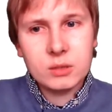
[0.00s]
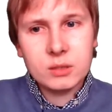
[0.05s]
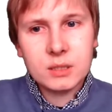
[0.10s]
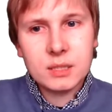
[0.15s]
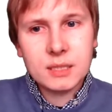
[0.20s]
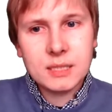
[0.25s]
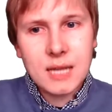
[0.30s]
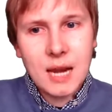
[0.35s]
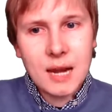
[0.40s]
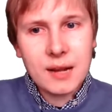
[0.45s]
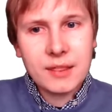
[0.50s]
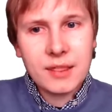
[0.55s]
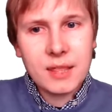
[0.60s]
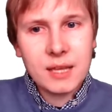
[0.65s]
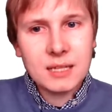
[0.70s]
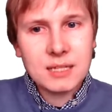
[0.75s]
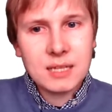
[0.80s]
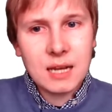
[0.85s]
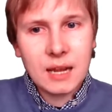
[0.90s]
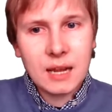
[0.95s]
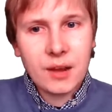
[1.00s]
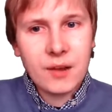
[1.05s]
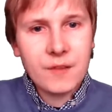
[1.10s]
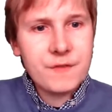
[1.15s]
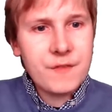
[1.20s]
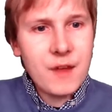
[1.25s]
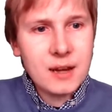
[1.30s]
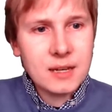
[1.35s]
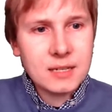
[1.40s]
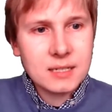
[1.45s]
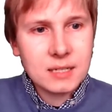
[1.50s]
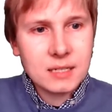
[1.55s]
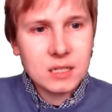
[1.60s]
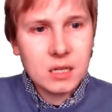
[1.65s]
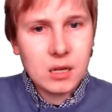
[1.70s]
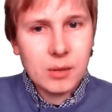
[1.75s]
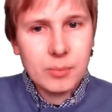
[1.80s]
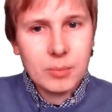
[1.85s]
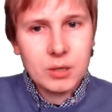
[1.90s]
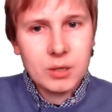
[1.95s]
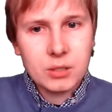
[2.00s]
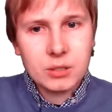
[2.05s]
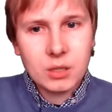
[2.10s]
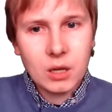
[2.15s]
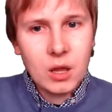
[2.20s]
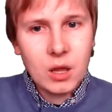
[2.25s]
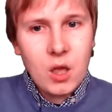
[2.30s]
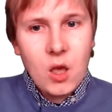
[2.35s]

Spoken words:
detect things like fence disturbance,